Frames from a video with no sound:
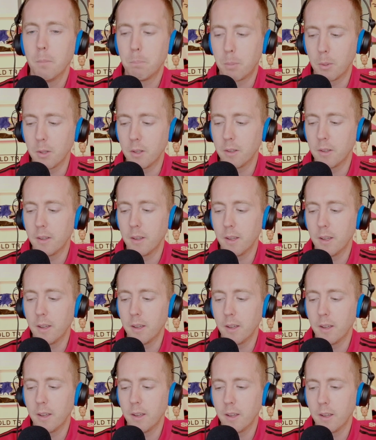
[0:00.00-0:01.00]
But
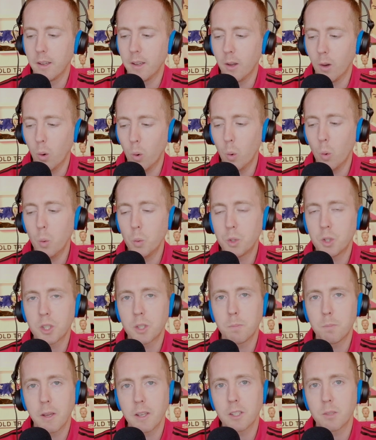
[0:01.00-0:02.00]
it all
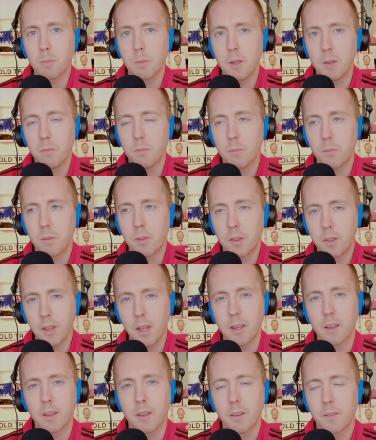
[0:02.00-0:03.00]
just makes me
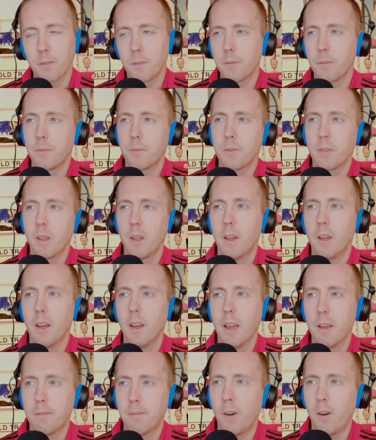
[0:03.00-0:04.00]
think,
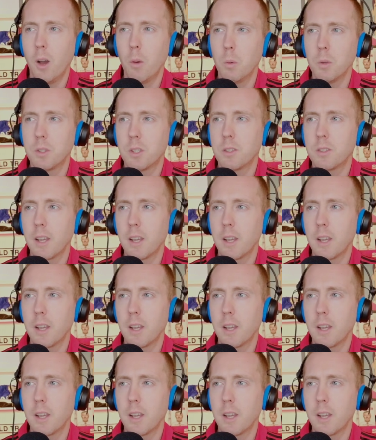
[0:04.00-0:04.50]
if I was to